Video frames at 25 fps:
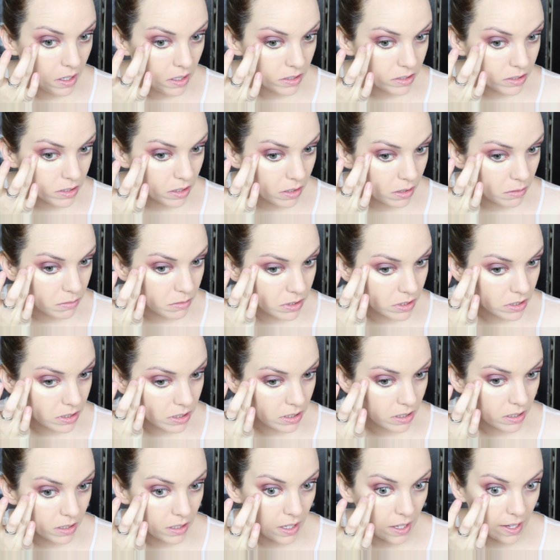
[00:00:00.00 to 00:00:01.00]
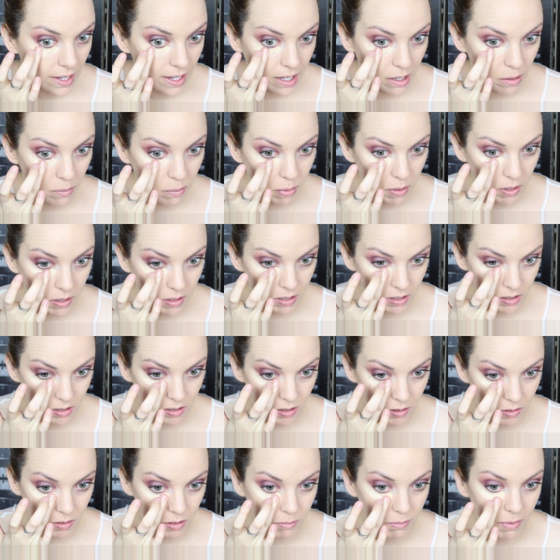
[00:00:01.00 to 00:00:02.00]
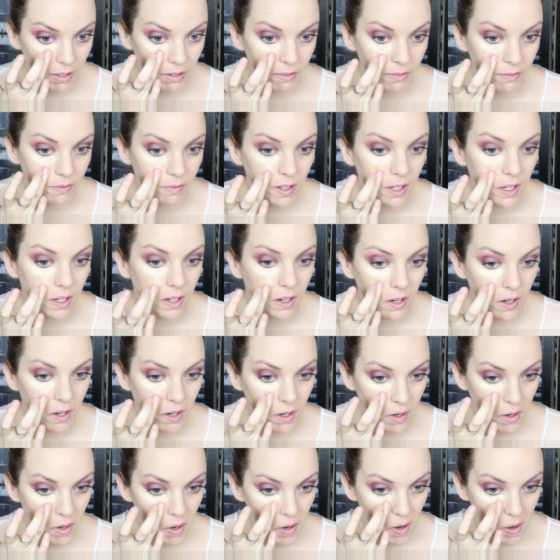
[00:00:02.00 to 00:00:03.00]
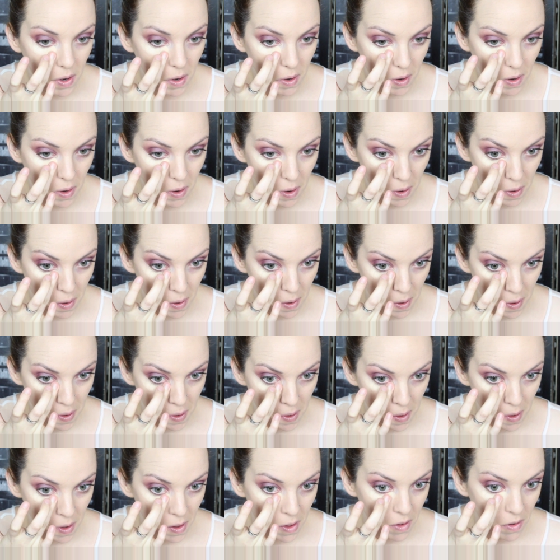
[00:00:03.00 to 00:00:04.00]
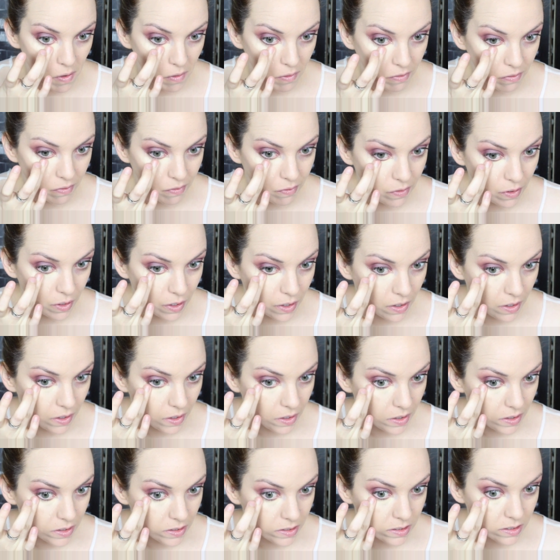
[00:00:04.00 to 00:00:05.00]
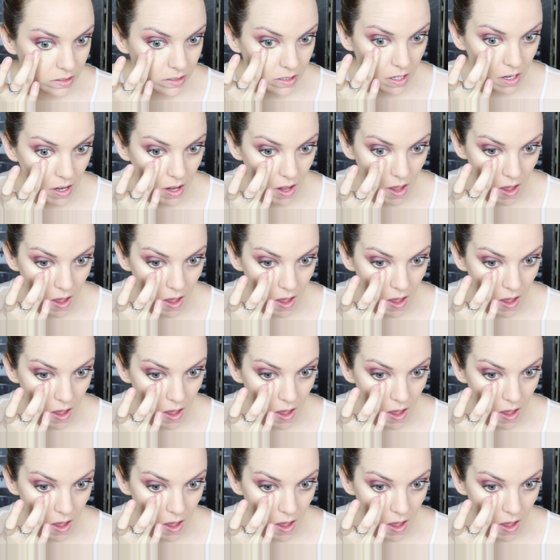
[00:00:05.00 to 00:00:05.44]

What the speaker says: So I'm just gonna like put this on with my finger first.